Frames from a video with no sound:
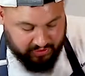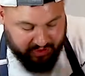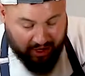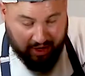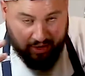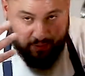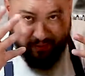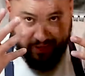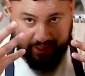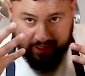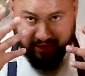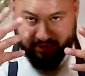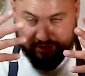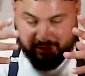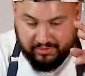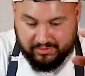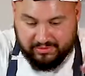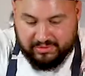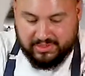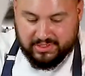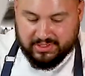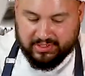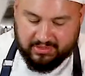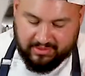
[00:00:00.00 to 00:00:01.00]
now we got to
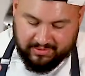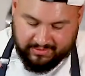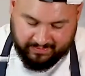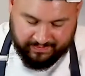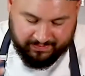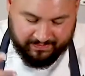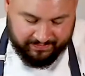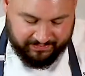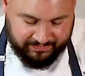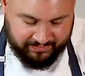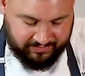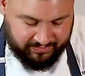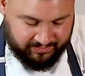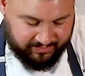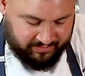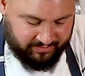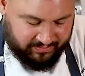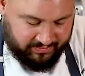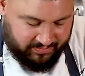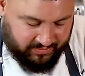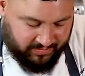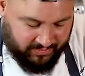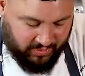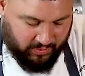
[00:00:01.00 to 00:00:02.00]
use
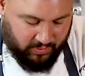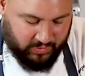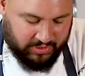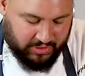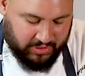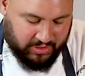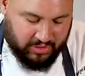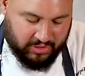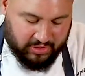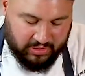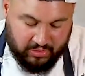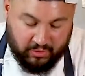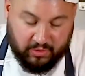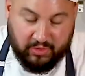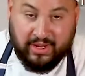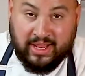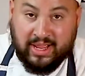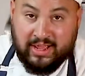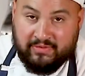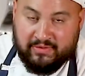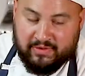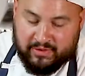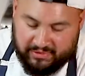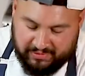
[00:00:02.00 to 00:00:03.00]
what the good Lord
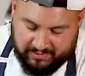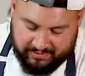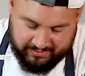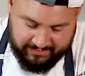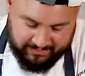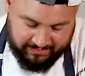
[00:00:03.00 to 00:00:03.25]
gave you.